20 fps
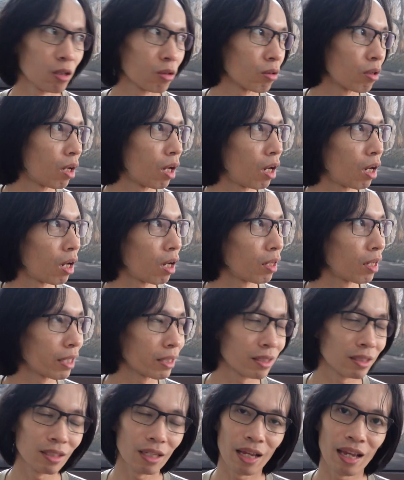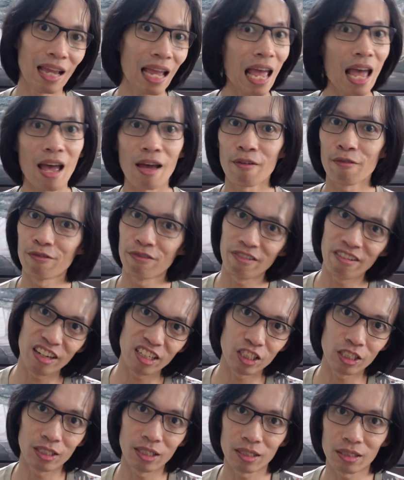let's say
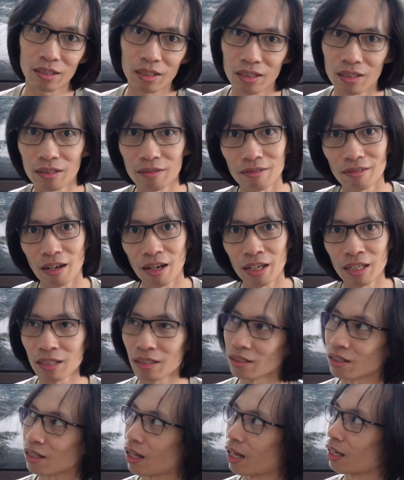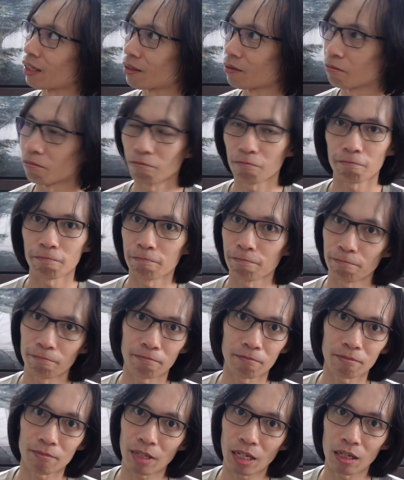average distance rides, like
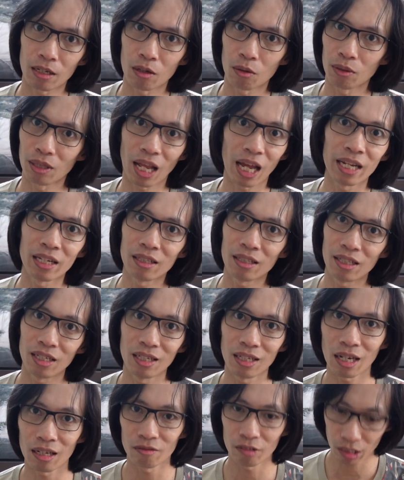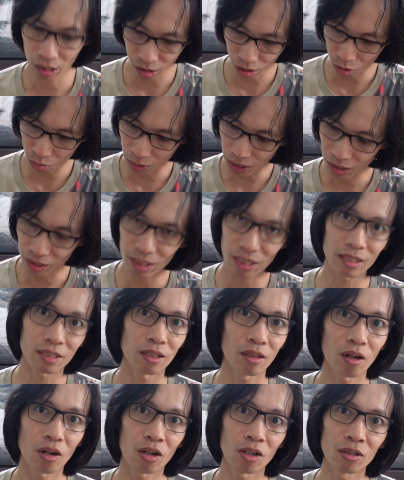I don't know, 90, 100 kilometers
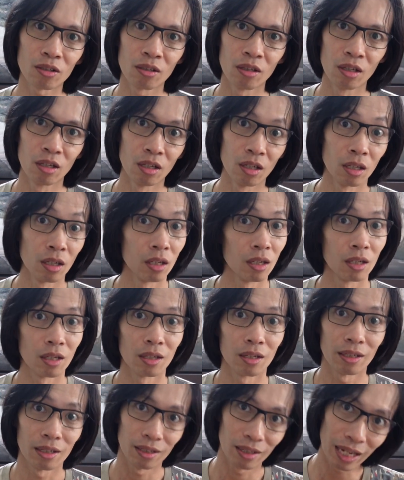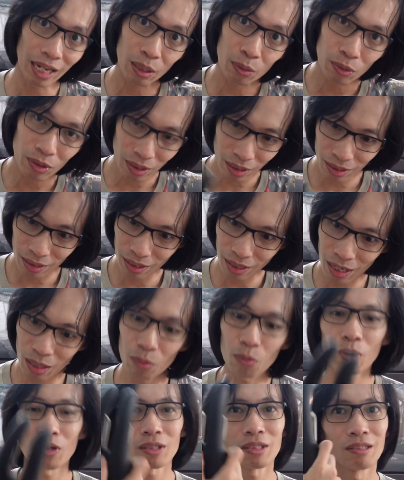long.
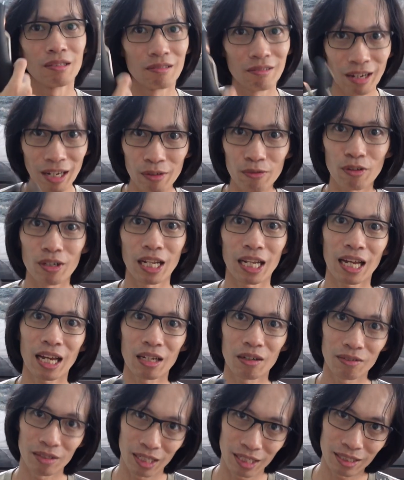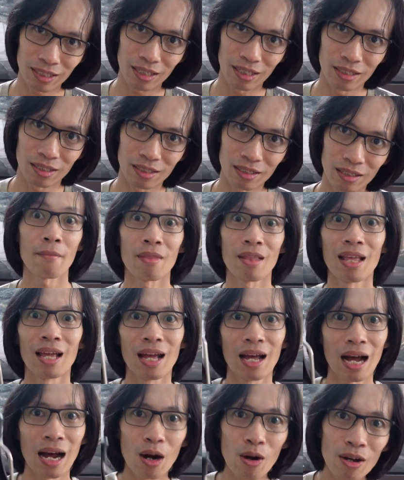It was great for that kind of distance.
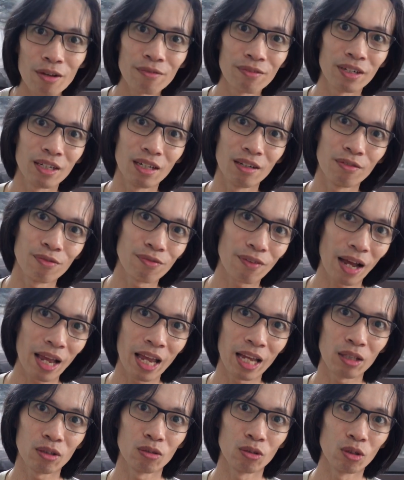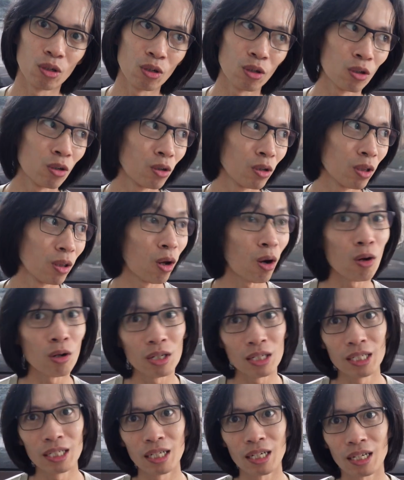However, if I had to go
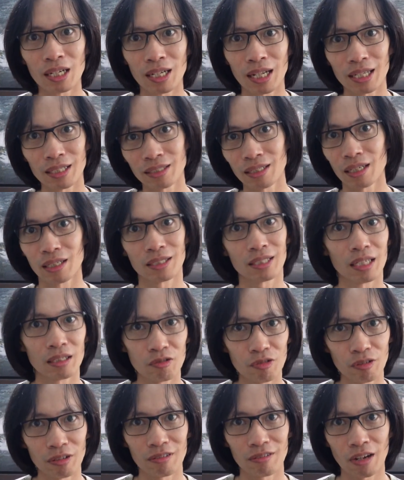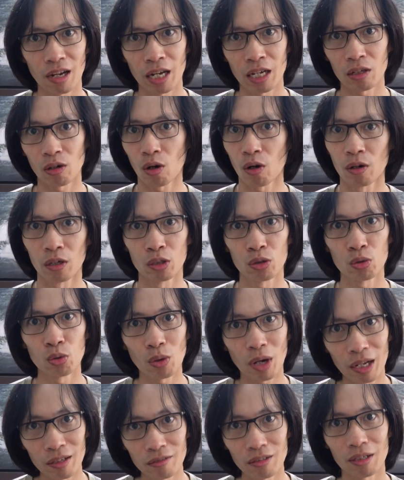longer, let's say a century ride or
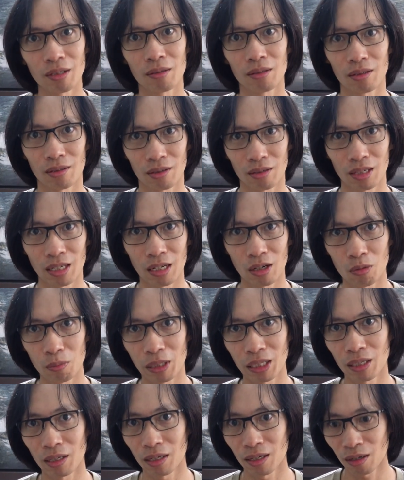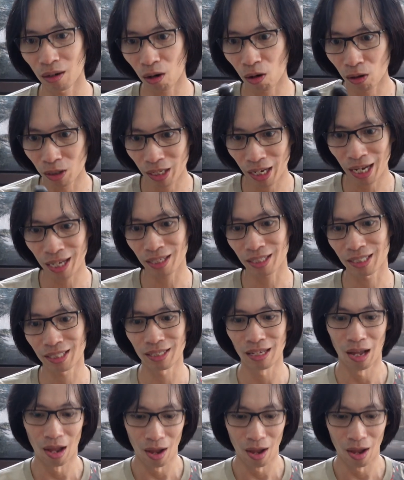200 kilometer Audex,